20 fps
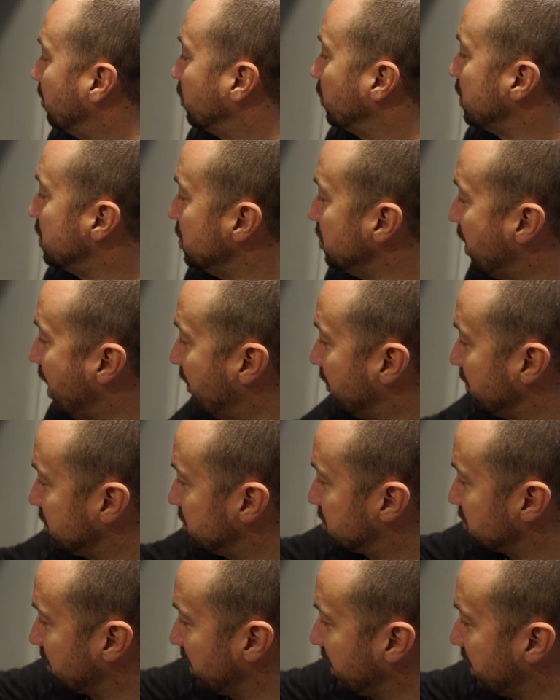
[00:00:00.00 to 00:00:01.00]
We do have a
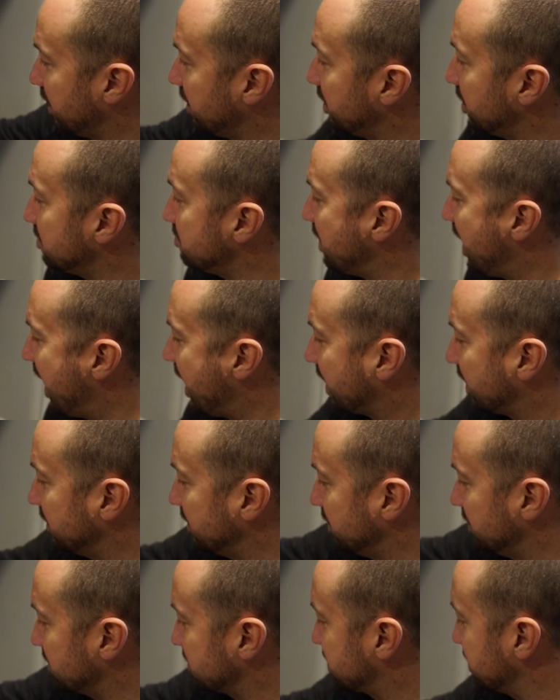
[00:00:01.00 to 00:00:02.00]
drain in back,
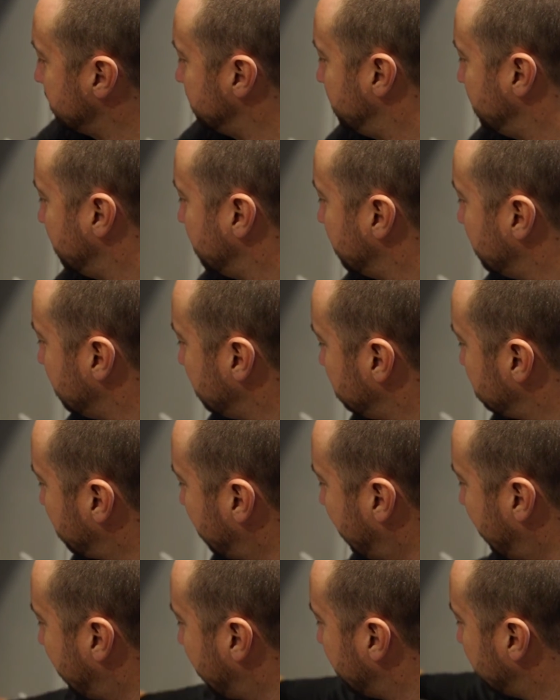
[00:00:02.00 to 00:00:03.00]
and there is going to be a
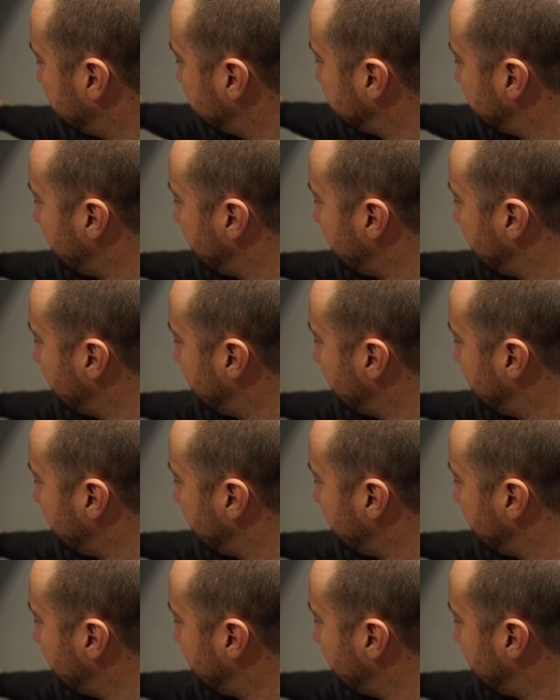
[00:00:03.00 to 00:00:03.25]
pan